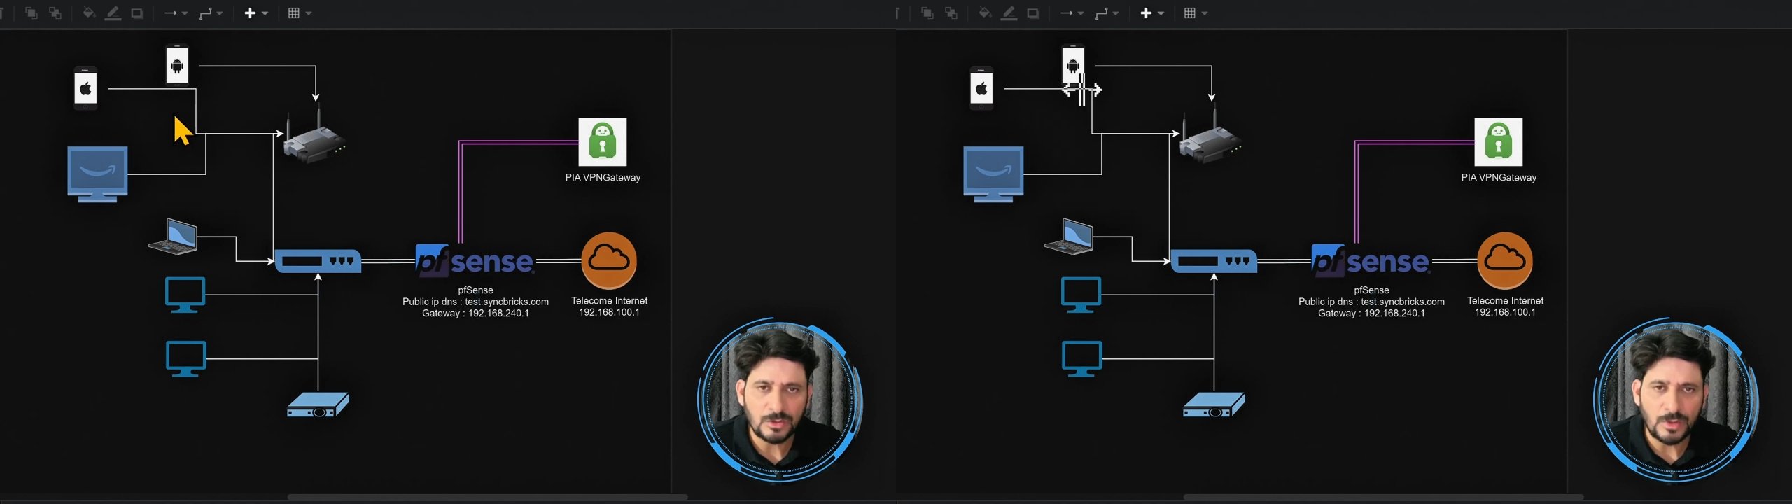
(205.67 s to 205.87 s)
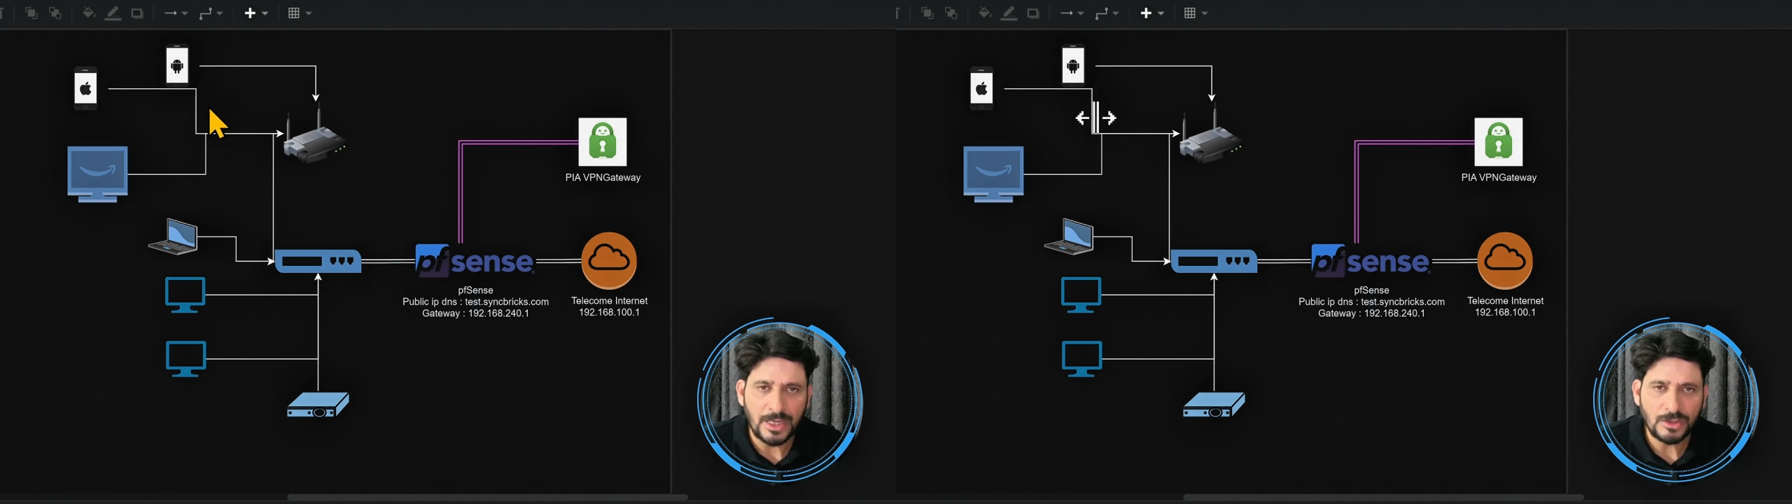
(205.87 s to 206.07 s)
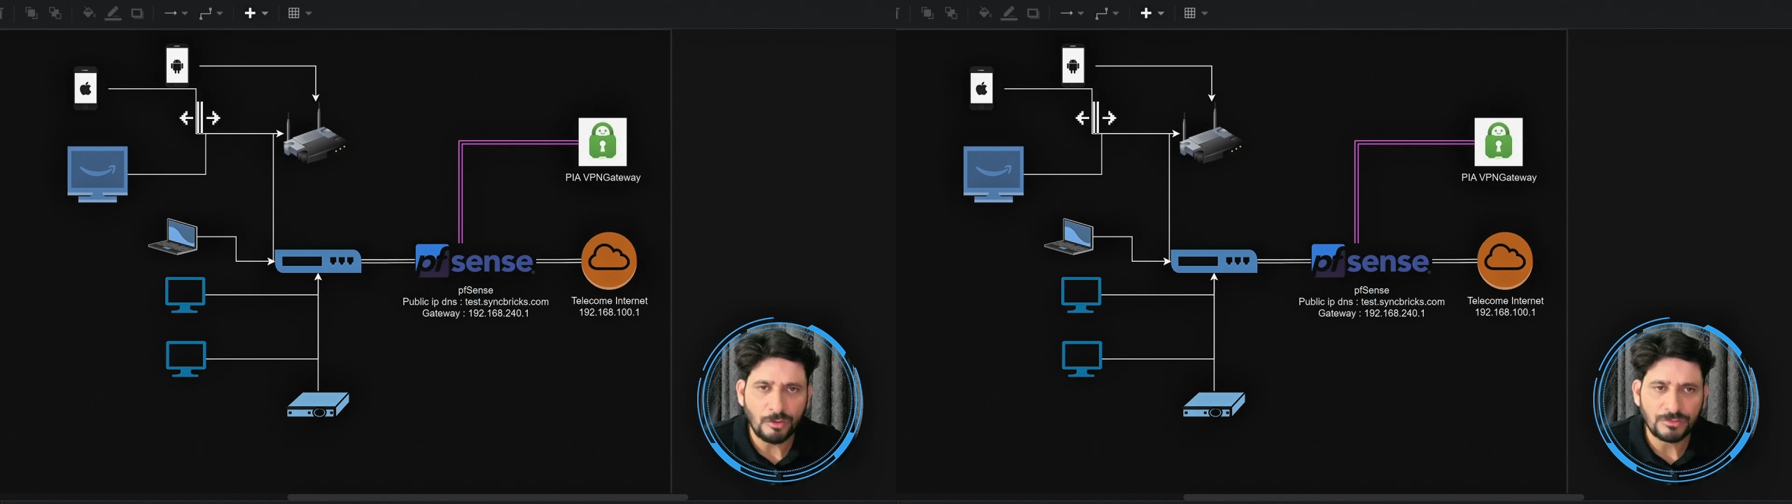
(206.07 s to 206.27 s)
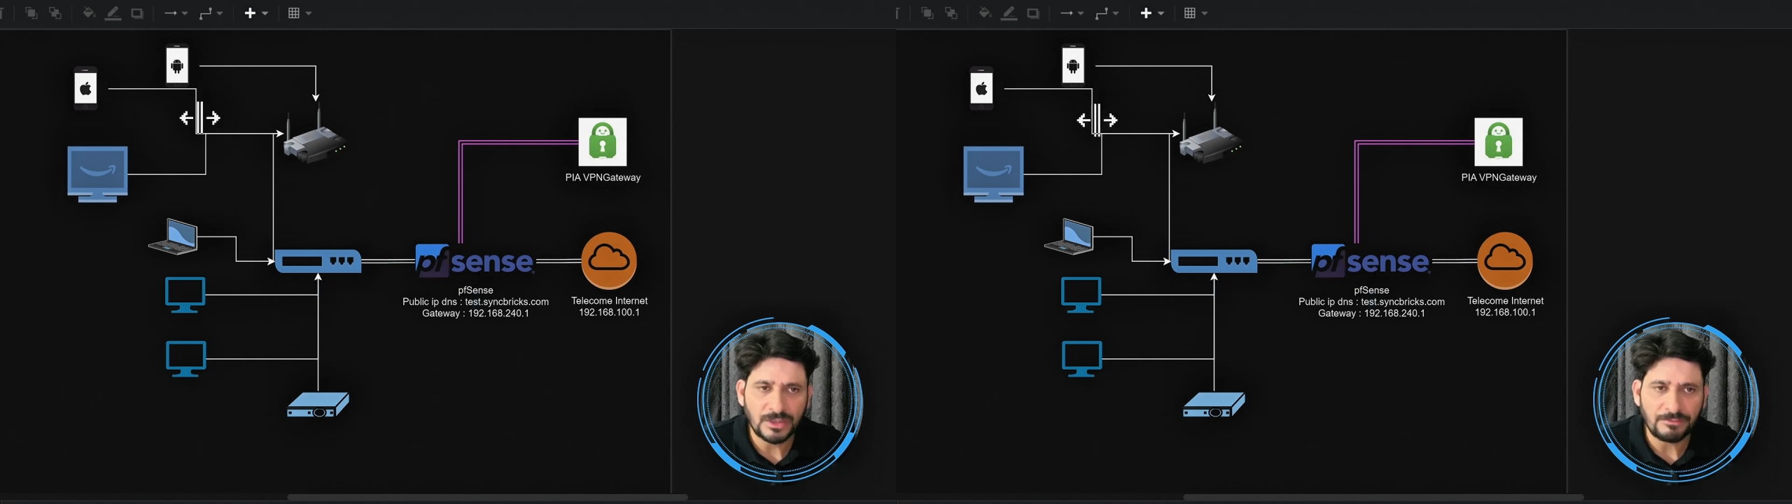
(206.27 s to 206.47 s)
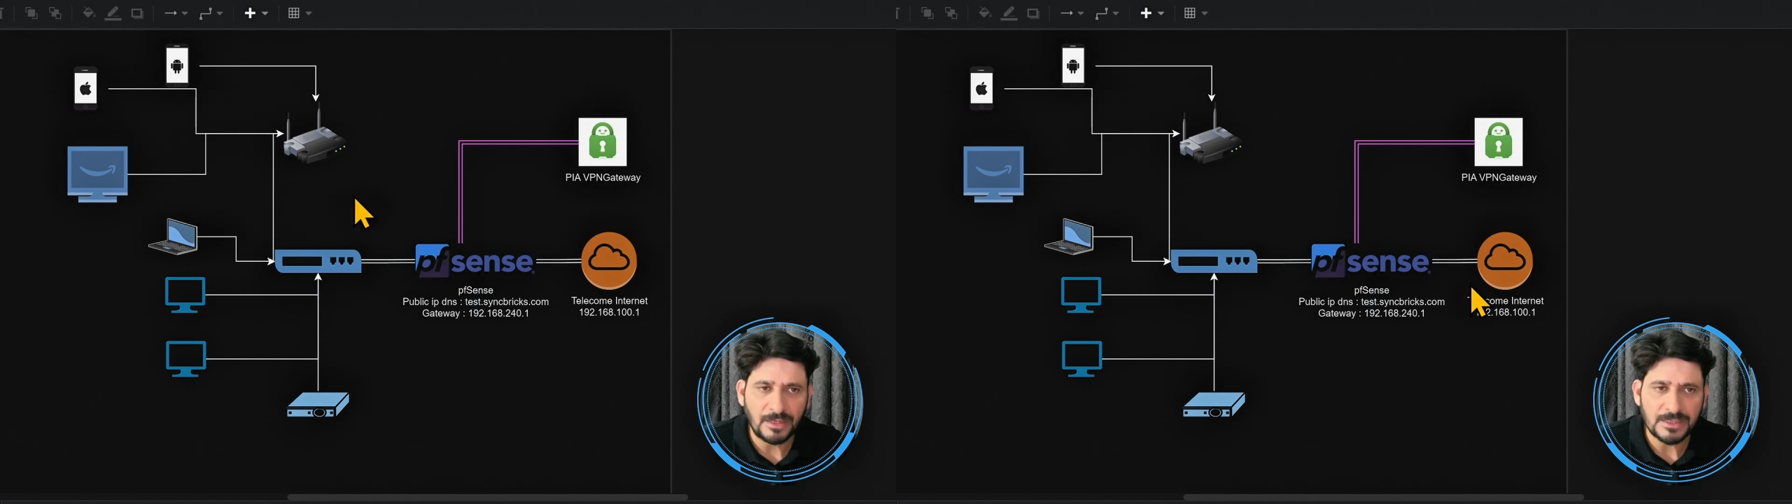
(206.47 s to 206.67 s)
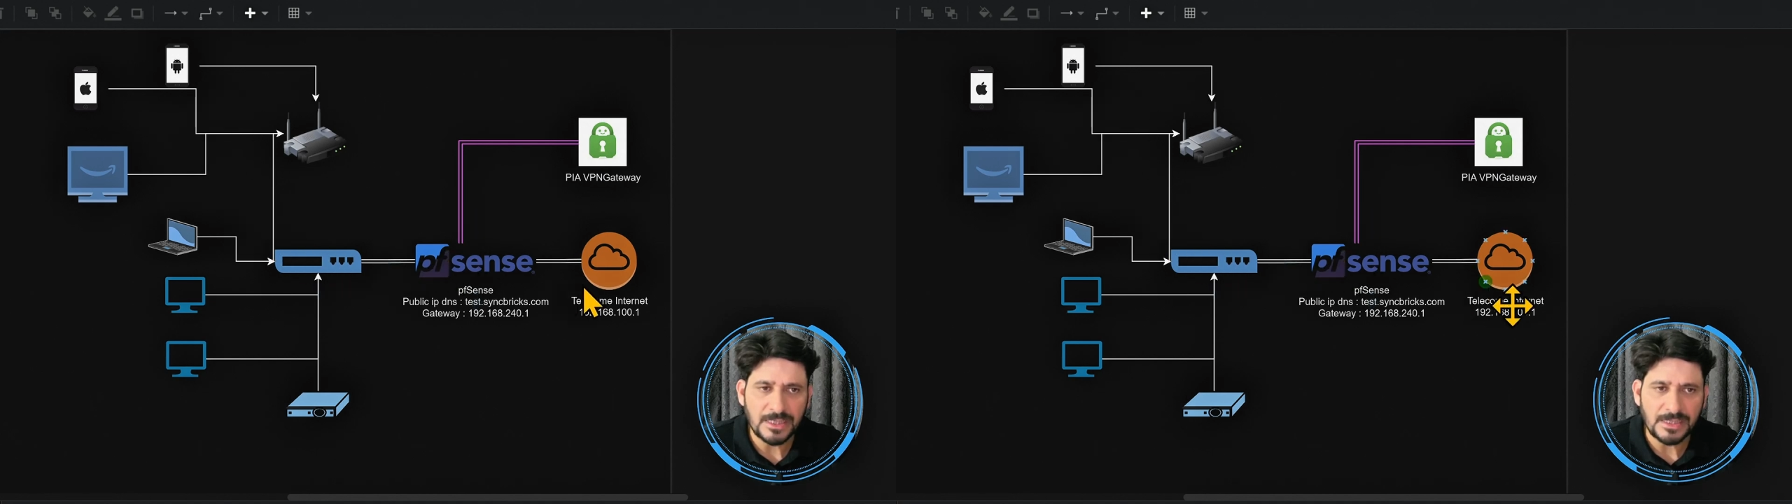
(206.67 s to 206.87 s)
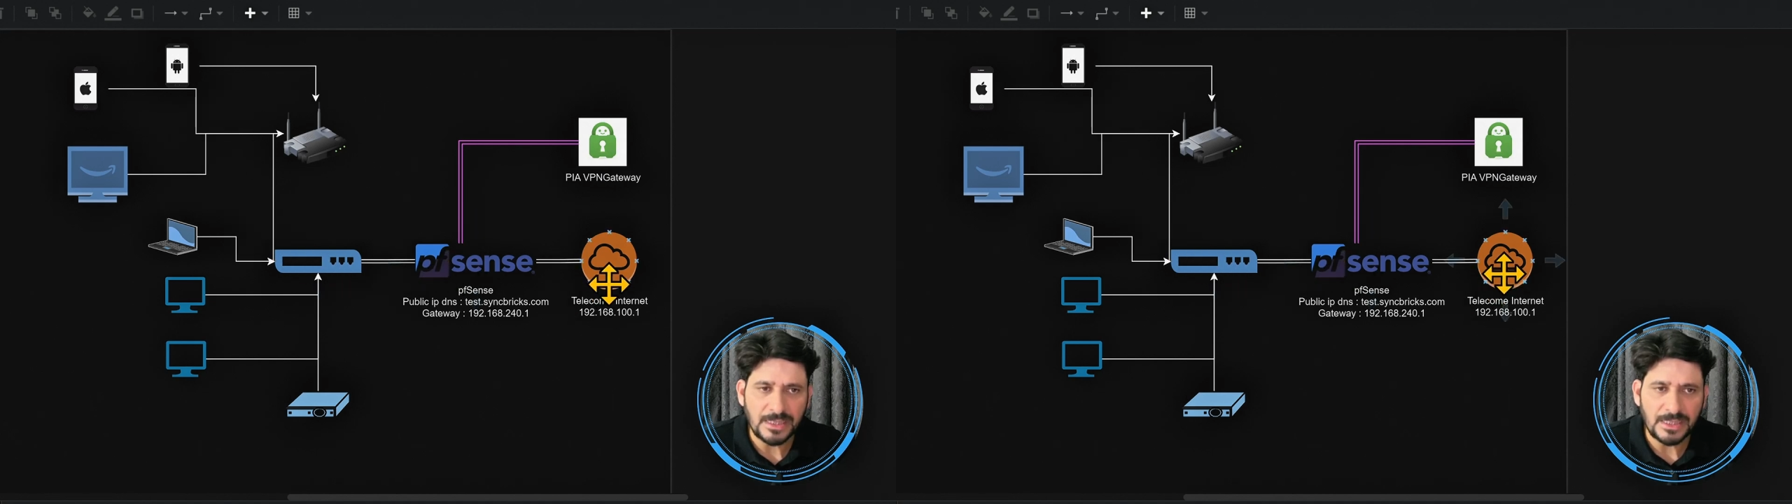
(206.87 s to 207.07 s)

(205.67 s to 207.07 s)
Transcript: to any of the devices